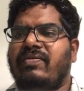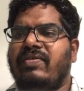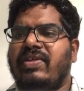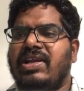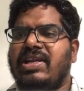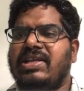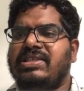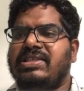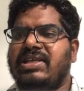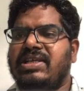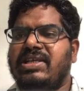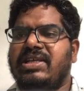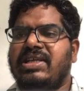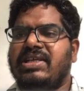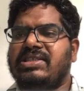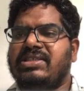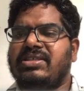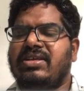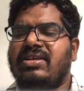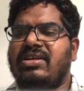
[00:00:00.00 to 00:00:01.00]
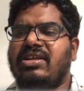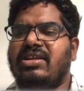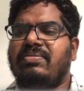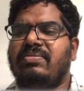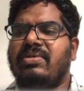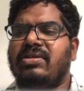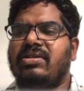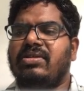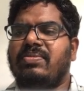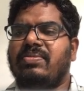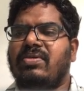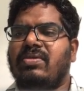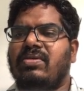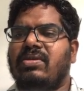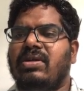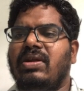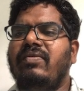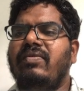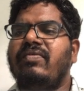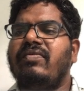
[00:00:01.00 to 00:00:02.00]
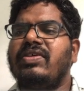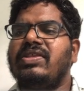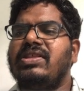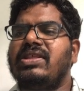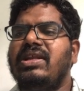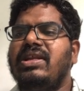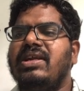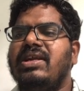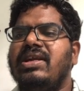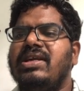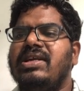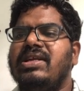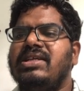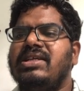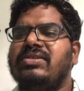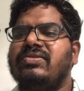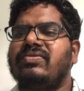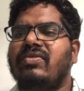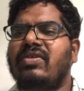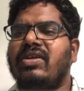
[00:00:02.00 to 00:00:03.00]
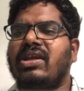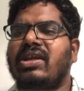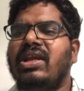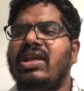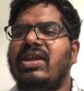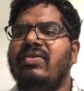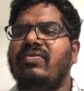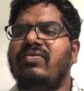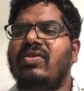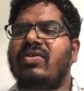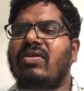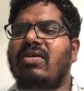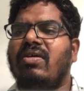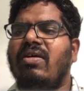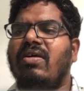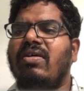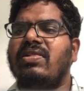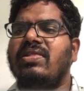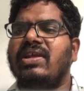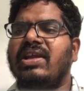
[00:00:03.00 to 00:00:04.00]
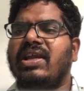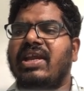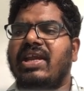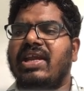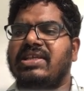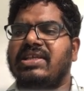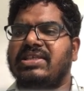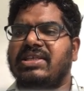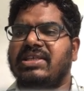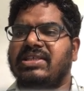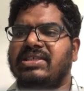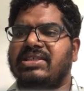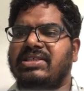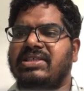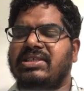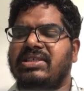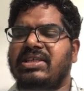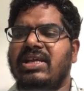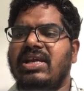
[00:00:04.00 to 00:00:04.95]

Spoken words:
When I say test or debug the program, whether it is working for all the cases